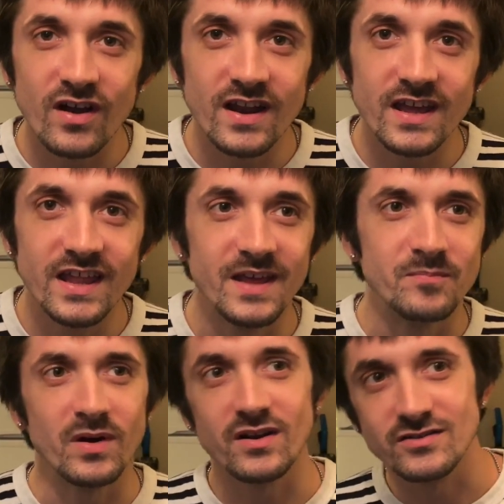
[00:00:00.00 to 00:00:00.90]
it, and
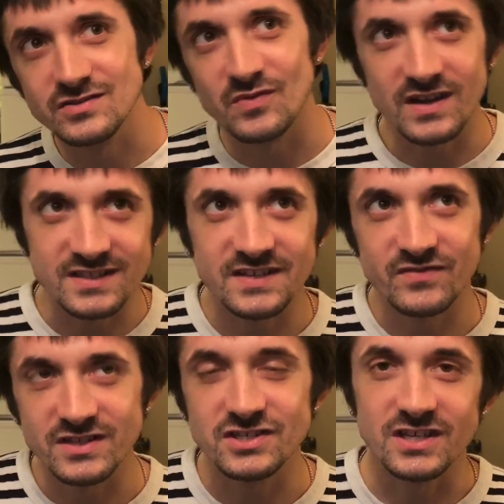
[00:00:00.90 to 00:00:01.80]
butter's
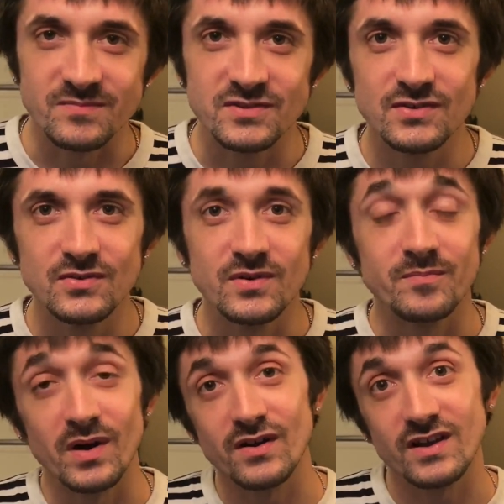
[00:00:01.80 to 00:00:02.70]
relatively cheap too, and
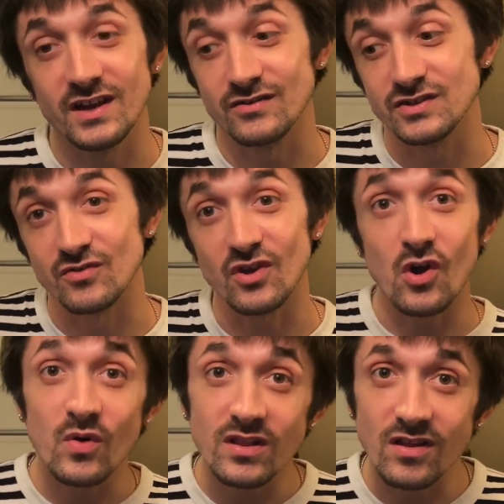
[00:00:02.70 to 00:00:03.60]
butter can also
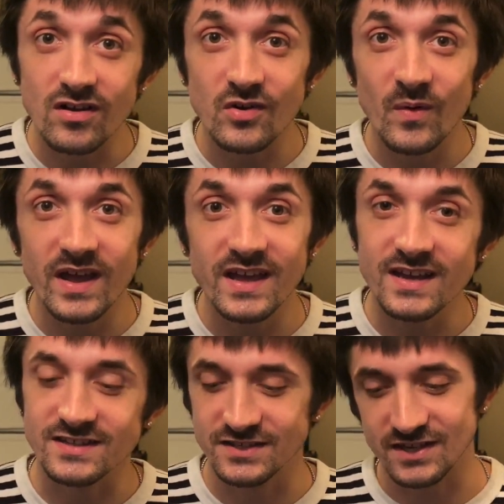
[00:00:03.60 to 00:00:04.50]
go a long way,
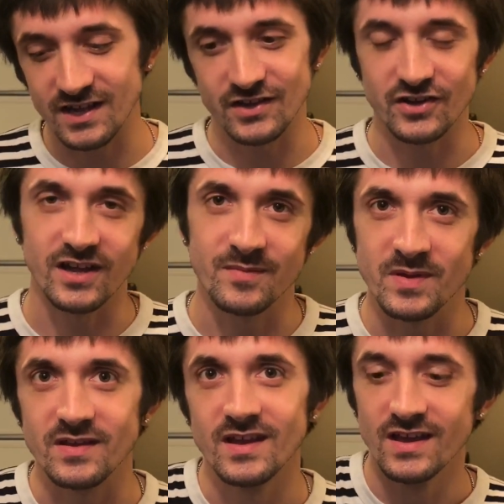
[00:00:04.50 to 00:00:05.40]
because it's not like you're going to
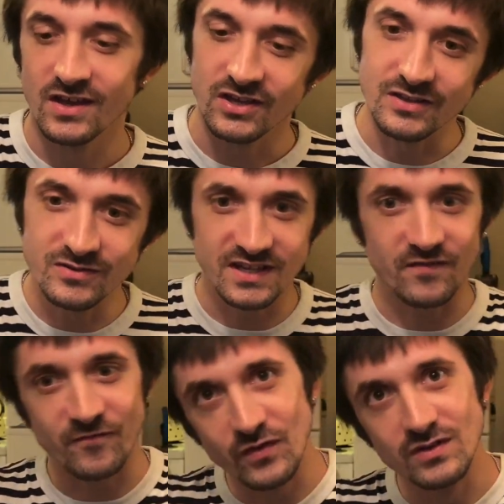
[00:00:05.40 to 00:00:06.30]
be using
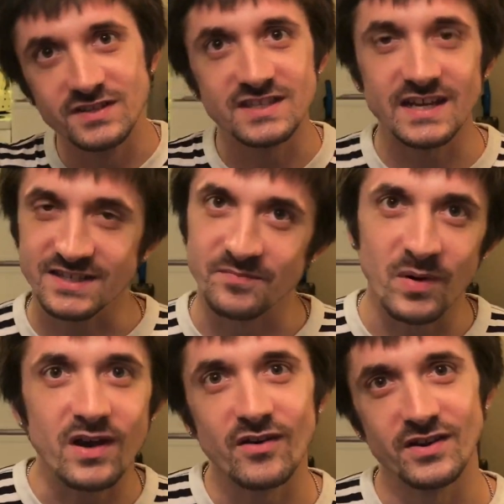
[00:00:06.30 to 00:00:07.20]
full sticks of
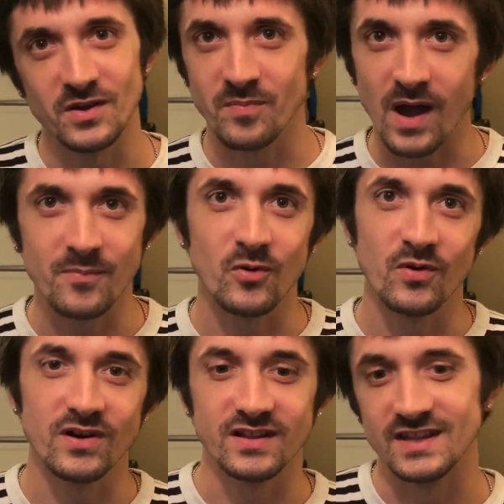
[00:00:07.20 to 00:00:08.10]
butter in your
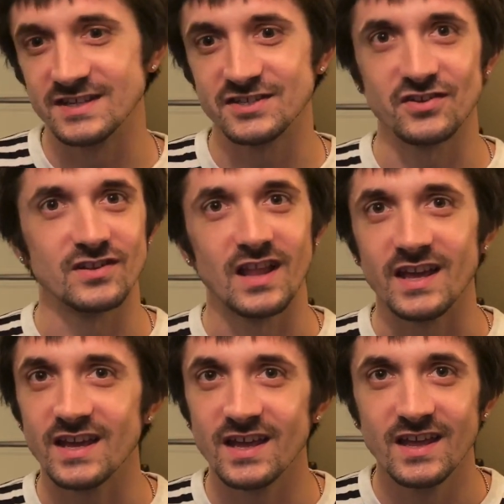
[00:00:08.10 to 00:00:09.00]
popcorn unless you're
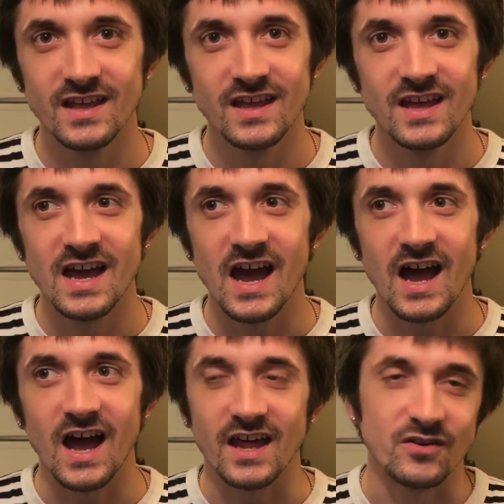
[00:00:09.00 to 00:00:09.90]

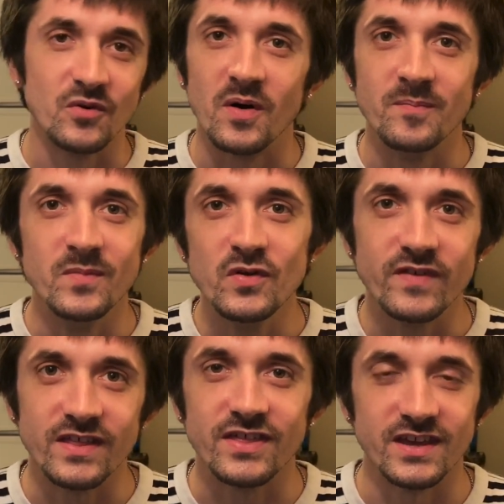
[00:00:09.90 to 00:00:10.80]
I don't know, a
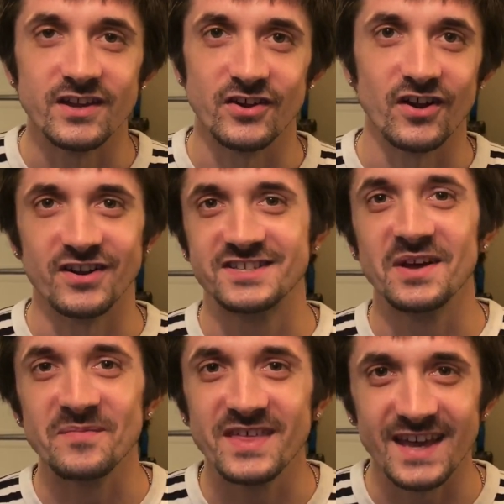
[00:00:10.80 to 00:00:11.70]
movie theater or
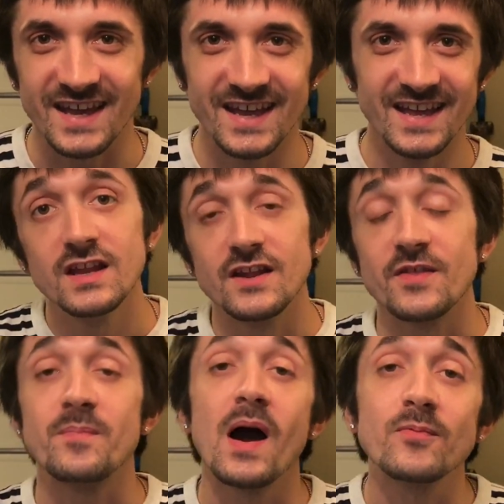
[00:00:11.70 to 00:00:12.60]
something. Now,
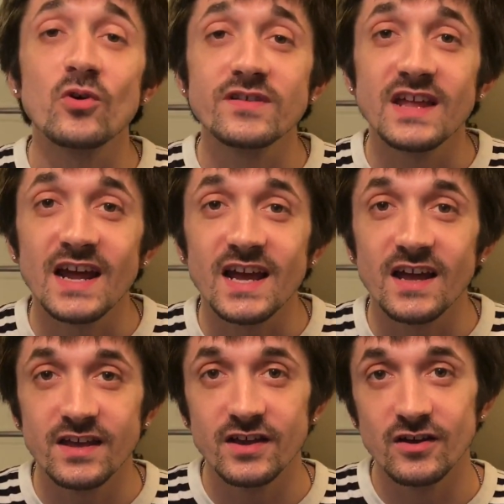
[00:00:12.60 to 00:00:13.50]
the popcorn that I got
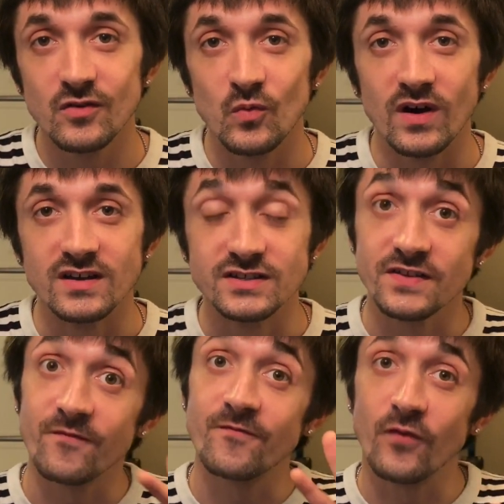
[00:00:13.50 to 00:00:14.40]
here was
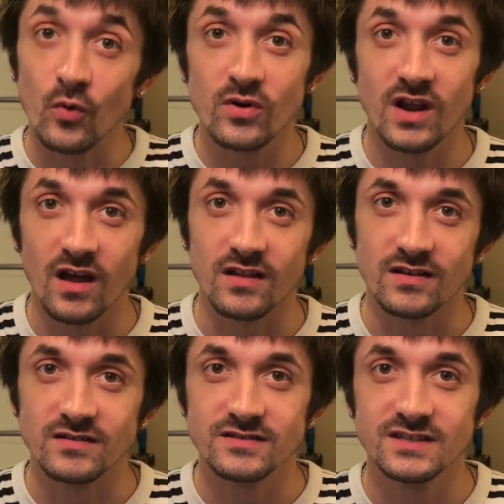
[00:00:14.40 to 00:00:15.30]

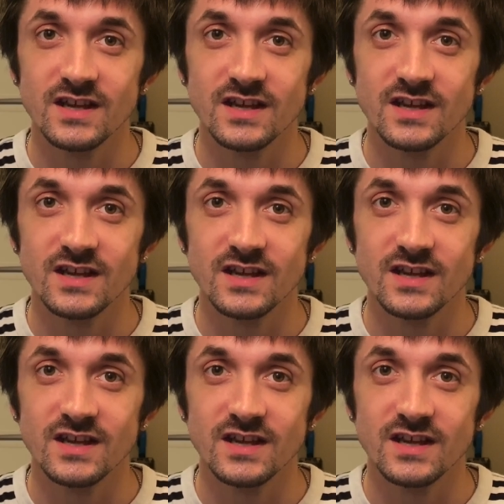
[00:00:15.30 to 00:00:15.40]
$4,